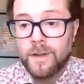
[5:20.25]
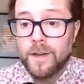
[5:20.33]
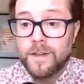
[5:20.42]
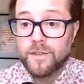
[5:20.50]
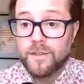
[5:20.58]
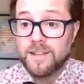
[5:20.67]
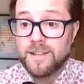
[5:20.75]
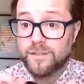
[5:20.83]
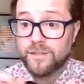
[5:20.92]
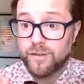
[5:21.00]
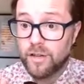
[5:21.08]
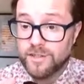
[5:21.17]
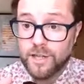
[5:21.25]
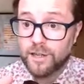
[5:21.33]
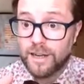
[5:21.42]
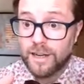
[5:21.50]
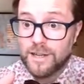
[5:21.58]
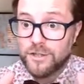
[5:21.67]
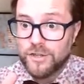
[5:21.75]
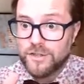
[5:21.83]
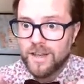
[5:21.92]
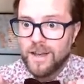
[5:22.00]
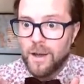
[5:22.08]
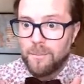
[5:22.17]
So let's suddenly just
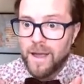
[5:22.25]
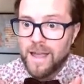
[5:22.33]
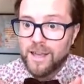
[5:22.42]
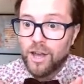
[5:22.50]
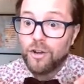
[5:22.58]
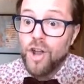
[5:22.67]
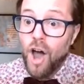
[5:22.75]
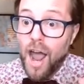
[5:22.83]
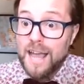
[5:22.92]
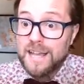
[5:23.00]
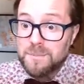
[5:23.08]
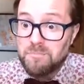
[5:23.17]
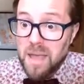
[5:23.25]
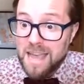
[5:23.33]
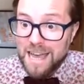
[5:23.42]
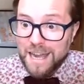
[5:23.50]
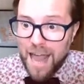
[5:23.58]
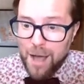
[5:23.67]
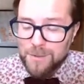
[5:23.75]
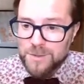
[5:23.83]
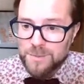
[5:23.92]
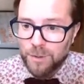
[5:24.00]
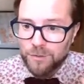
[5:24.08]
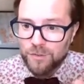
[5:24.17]
make a nice big
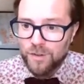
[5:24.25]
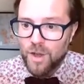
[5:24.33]
announcement.